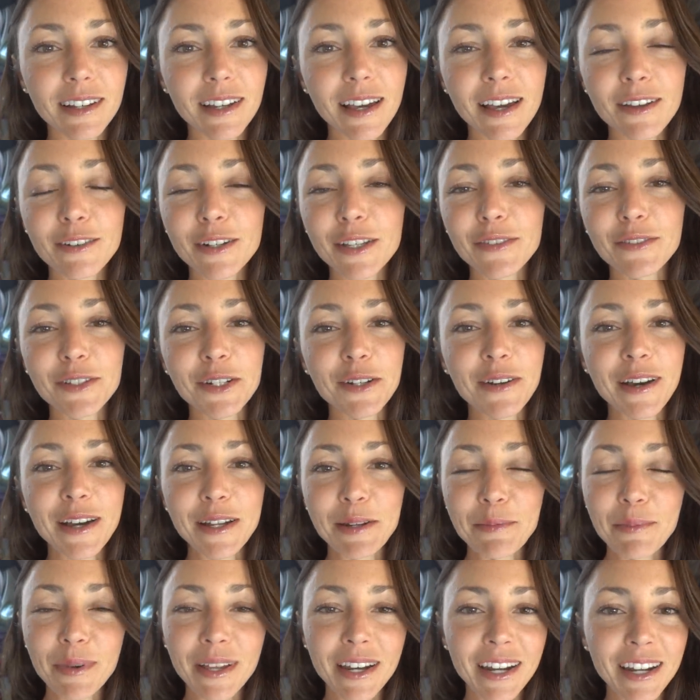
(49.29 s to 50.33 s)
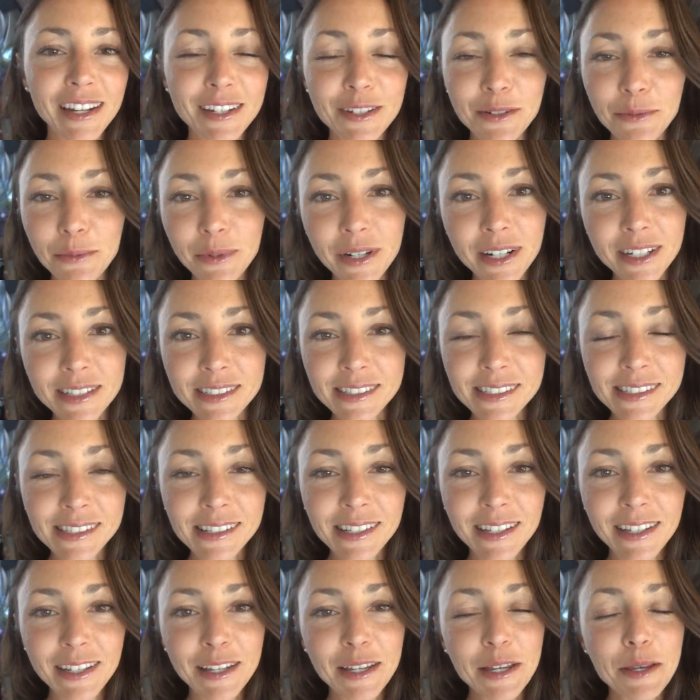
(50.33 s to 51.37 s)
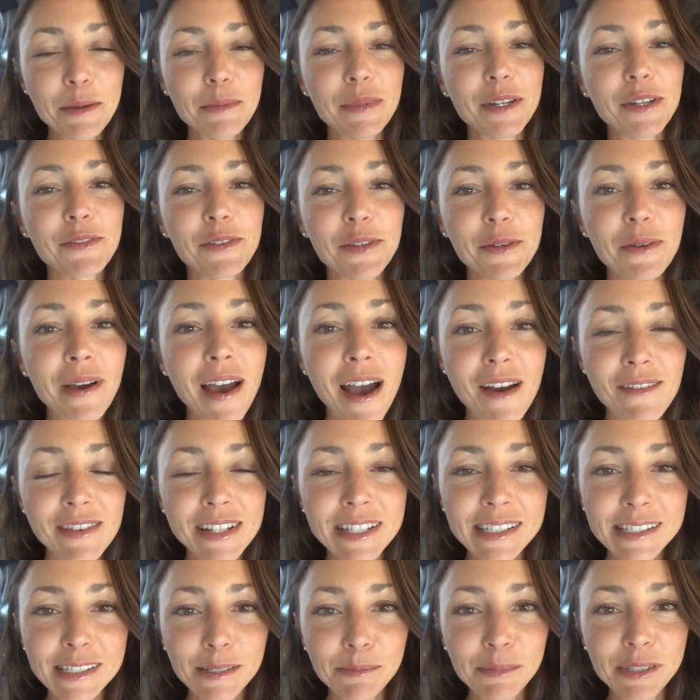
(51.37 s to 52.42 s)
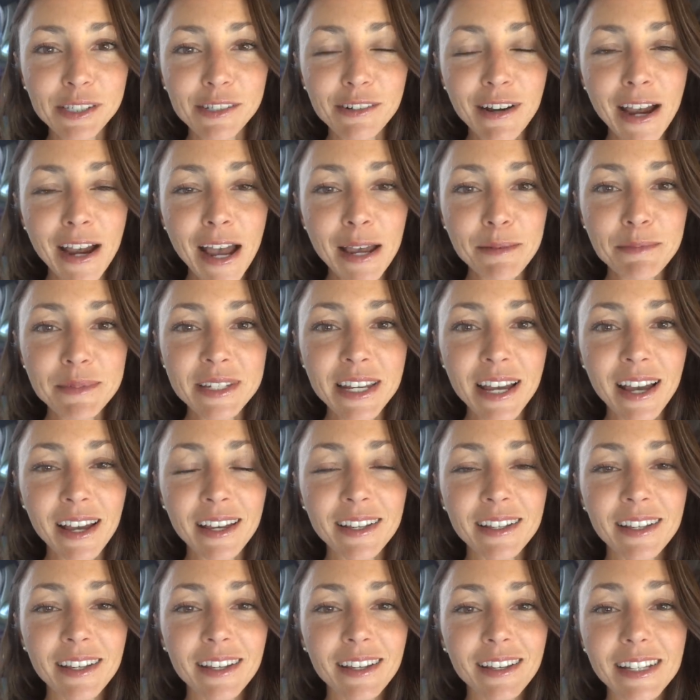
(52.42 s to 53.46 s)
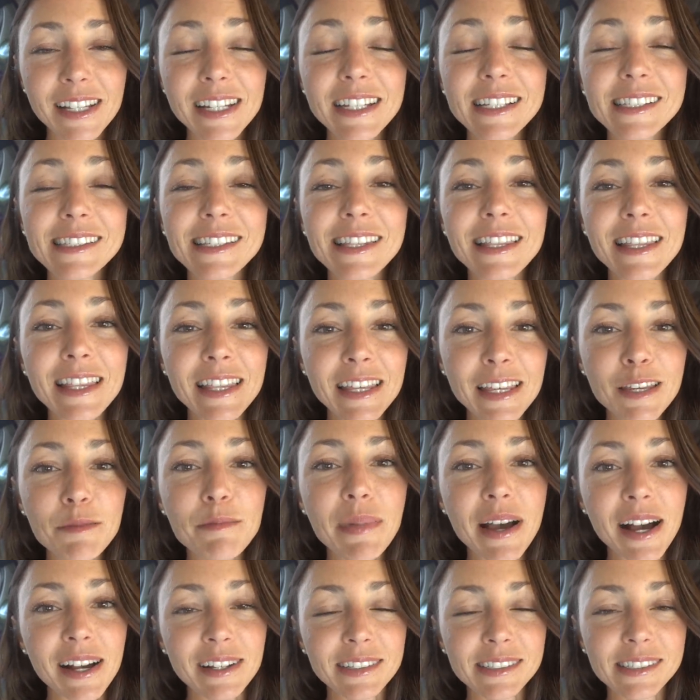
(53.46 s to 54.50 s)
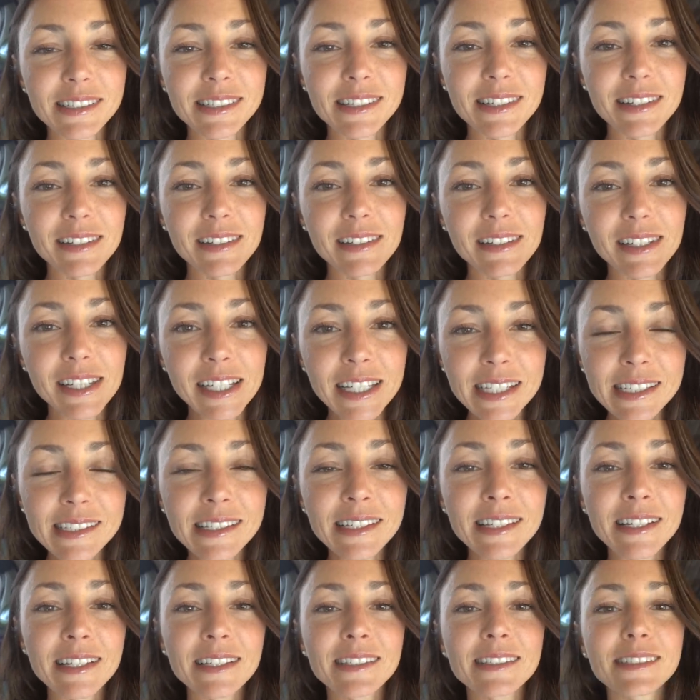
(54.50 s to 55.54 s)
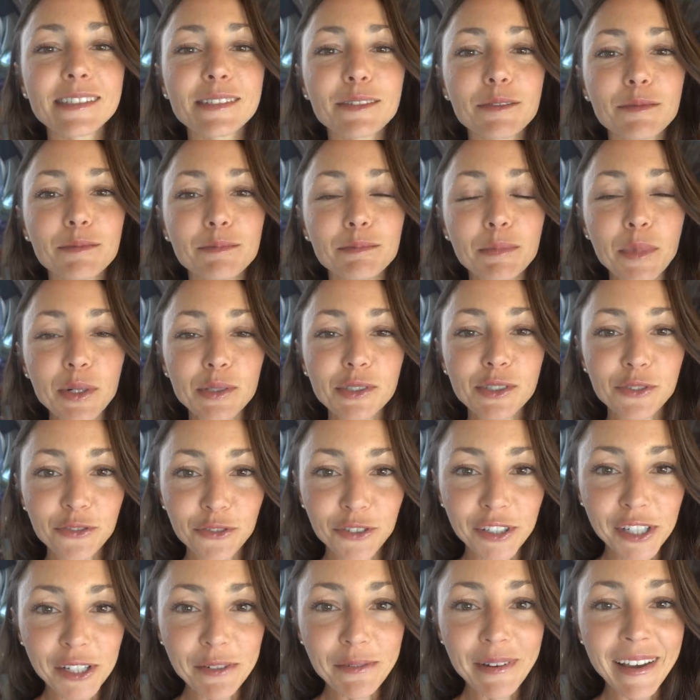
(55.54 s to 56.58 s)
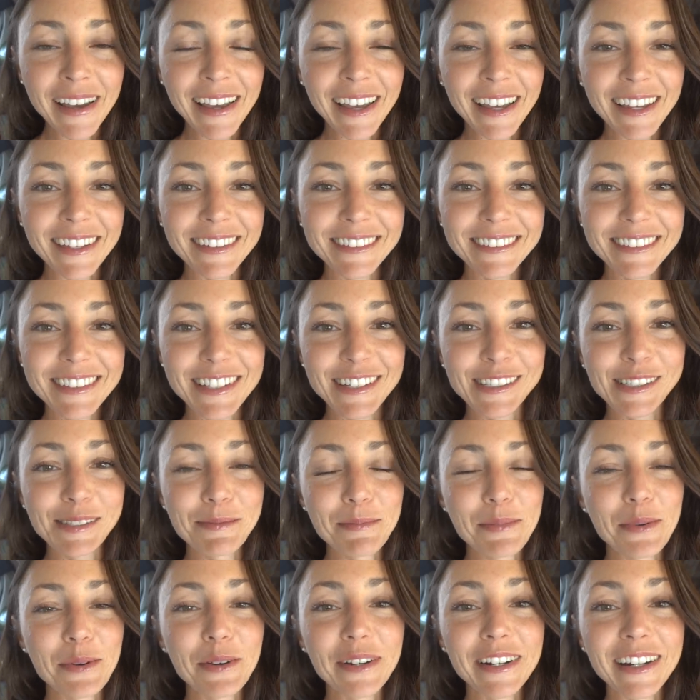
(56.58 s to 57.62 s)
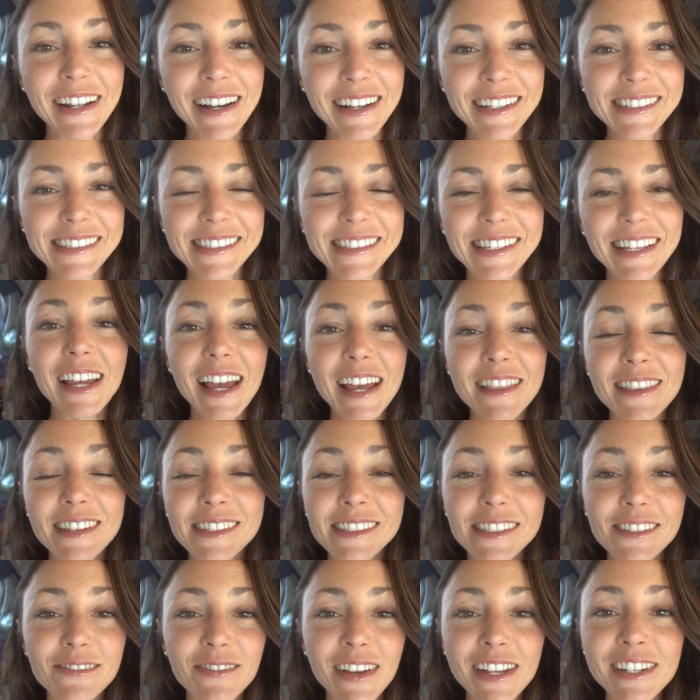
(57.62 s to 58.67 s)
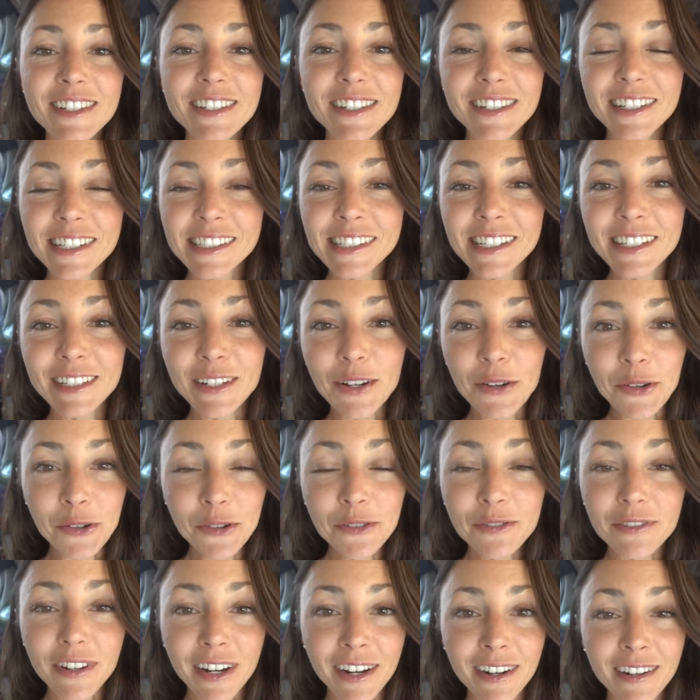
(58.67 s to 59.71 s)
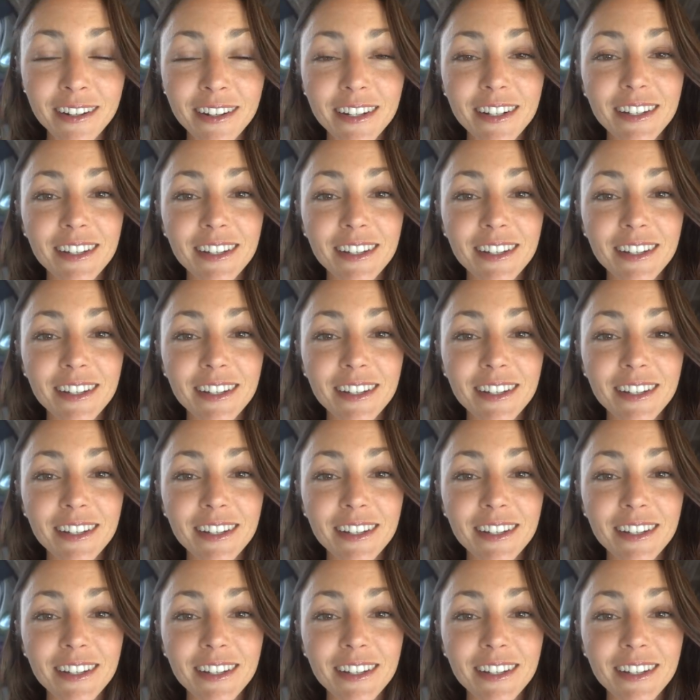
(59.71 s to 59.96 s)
I don't even know how to put it into words, but if you haven't subscribed yet, it is the best, easiest, most free way to support us. And this adventure isn't over.